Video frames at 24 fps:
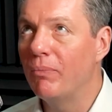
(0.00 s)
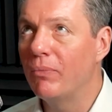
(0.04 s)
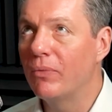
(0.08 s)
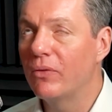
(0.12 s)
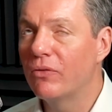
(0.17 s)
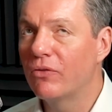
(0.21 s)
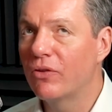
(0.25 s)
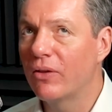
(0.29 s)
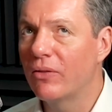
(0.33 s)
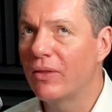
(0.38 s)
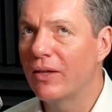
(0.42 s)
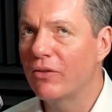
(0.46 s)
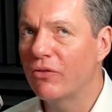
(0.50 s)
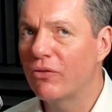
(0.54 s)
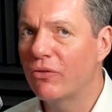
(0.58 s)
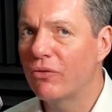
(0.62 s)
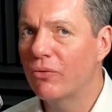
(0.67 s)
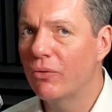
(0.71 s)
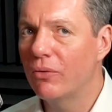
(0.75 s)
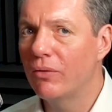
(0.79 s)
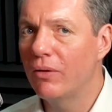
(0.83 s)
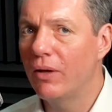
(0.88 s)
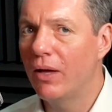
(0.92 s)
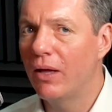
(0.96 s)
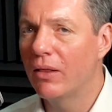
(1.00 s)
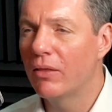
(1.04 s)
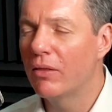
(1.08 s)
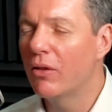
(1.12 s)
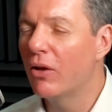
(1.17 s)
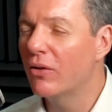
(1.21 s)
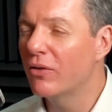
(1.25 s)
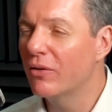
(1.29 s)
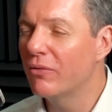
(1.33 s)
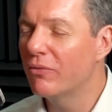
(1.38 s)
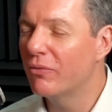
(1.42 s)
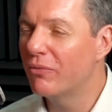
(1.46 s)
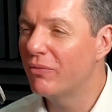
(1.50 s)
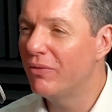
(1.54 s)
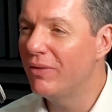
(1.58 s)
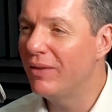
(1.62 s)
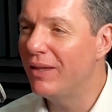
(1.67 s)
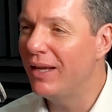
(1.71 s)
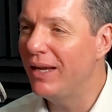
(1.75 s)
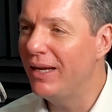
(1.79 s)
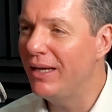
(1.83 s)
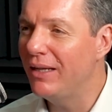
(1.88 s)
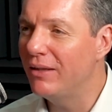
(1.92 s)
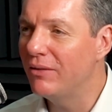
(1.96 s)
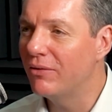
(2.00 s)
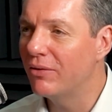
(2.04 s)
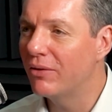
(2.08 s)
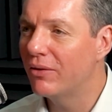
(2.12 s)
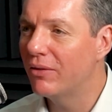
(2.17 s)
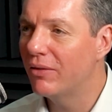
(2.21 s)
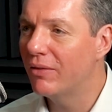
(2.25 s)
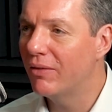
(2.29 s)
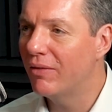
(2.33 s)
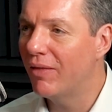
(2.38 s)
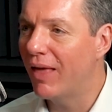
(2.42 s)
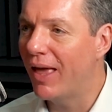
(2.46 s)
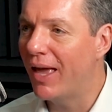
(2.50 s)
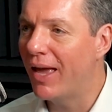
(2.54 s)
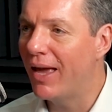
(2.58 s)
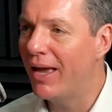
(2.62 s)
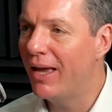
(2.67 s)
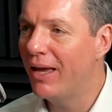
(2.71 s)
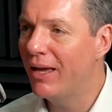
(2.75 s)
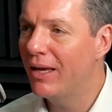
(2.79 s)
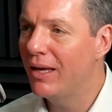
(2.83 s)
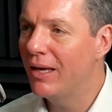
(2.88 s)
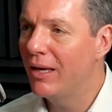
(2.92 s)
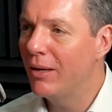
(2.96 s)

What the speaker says: So there's a lot of need there,